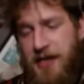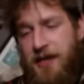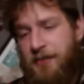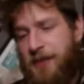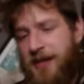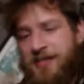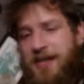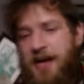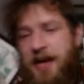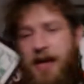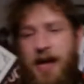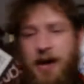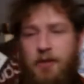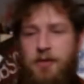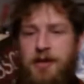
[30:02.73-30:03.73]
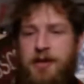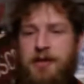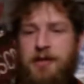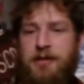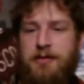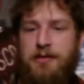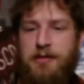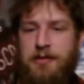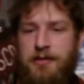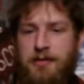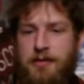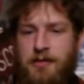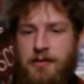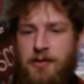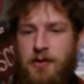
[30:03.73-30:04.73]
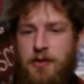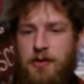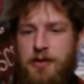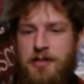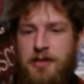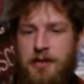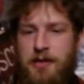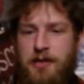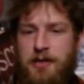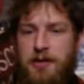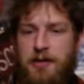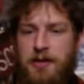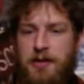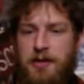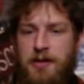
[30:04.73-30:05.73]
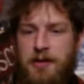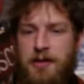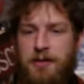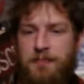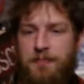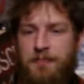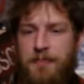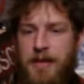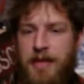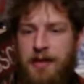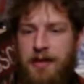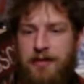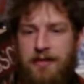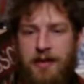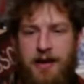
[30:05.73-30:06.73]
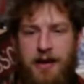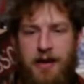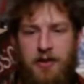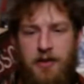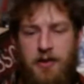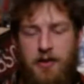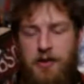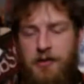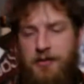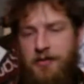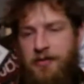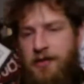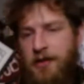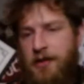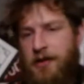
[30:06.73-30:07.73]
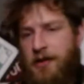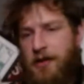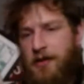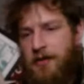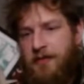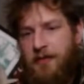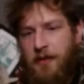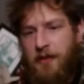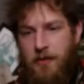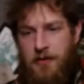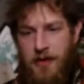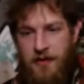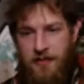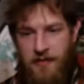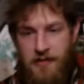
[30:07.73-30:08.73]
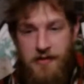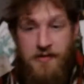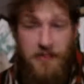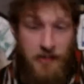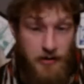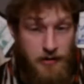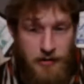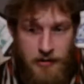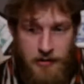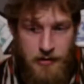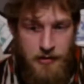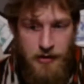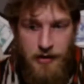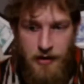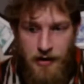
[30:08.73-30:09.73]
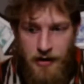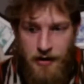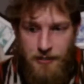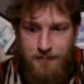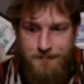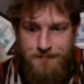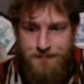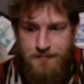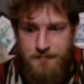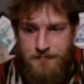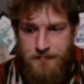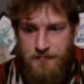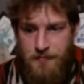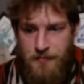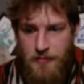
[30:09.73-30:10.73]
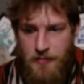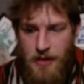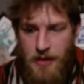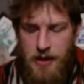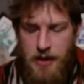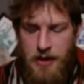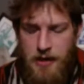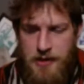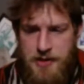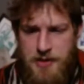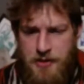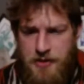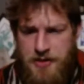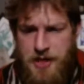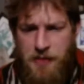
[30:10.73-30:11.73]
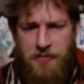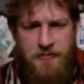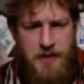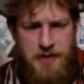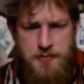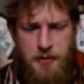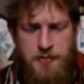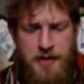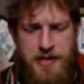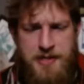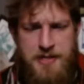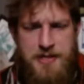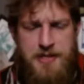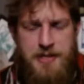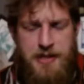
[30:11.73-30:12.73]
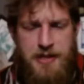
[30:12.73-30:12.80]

That's kind of how we get a hold of each other, and that's kind of how it goes. So that's easier. So there's a couple Facebook pages.